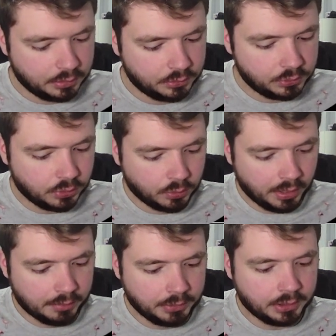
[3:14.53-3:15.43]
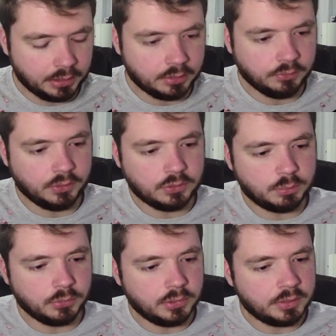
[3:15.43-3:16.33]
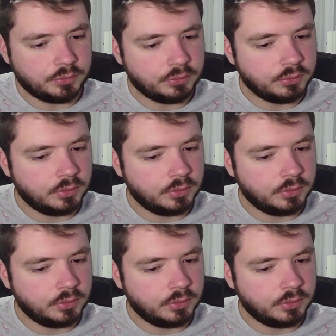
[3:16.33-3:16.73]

Show IP interface brief.